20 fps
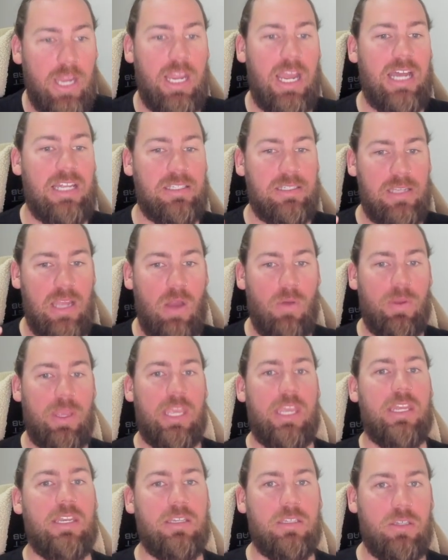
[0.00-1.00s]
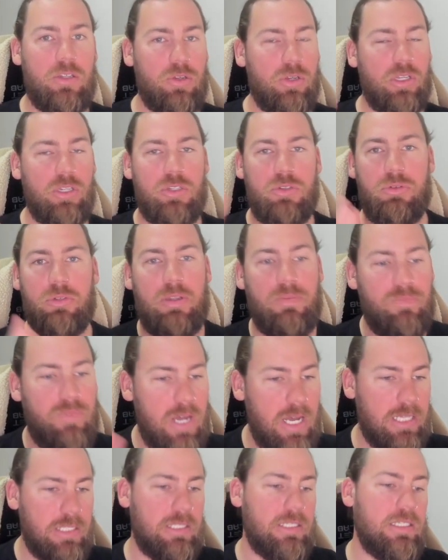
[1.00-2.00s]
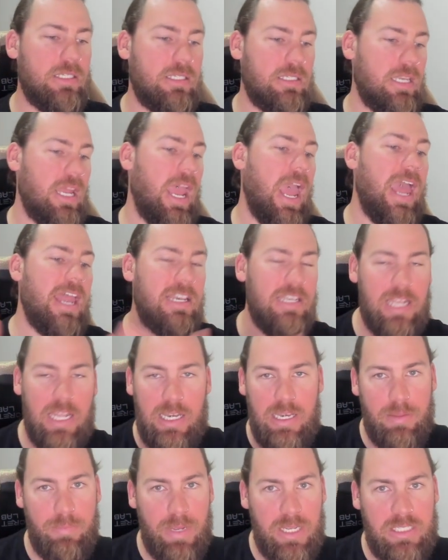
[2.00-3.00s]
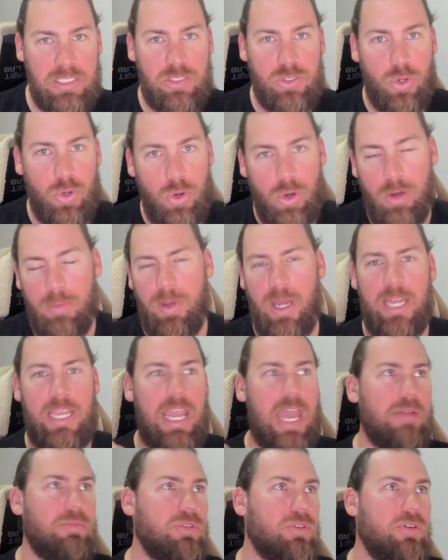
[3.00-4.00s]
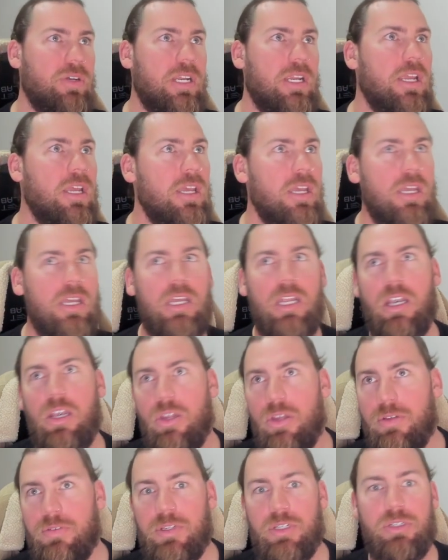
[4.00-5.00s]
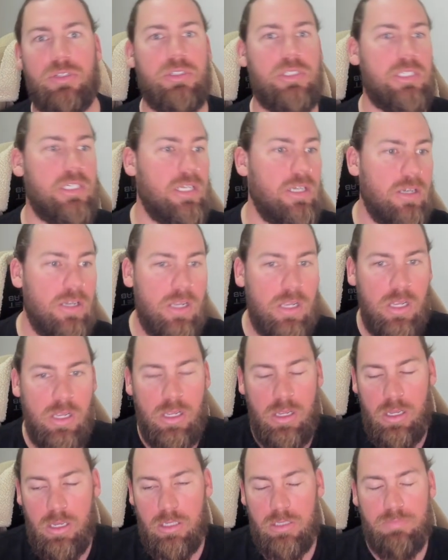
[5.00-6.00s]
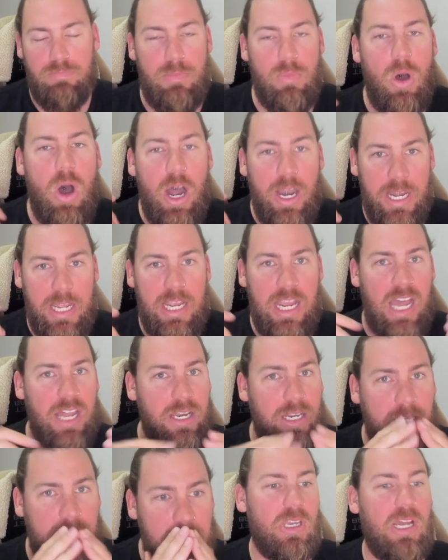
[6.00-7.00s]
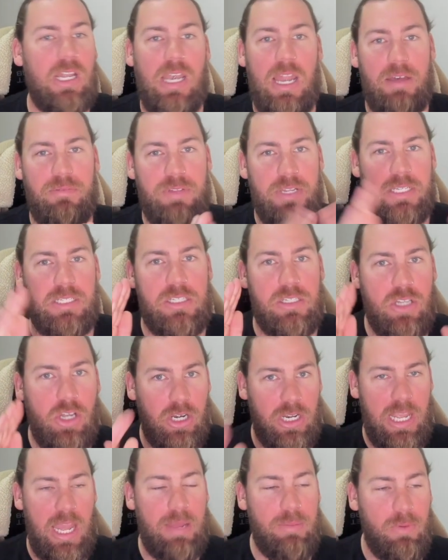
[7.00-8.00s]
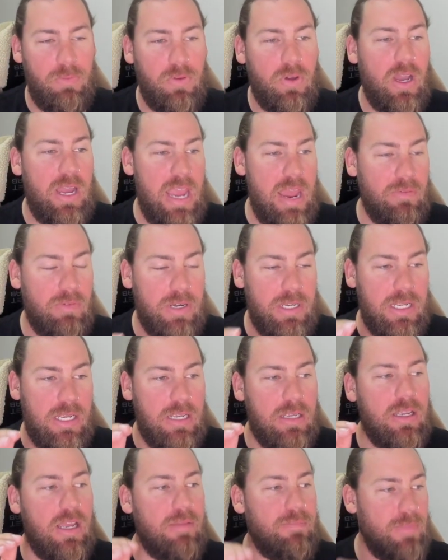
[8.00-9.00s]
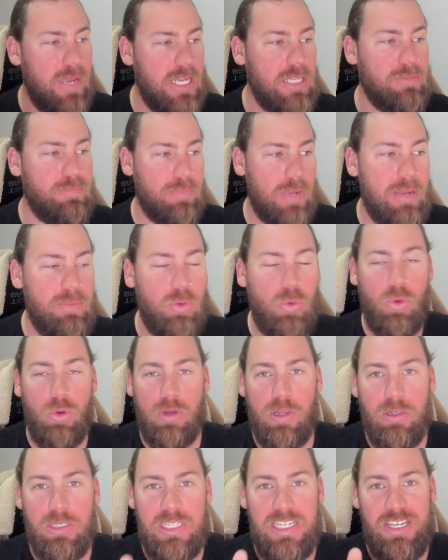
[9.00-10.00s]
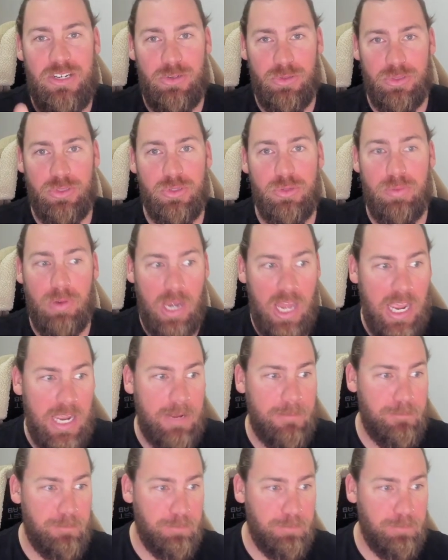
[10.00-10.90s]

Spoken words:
us going in. Who can do it the fastest and get the best score by capturing alluvials and mining other things. I love this. You've got to gamify everything. It means people will continue to play.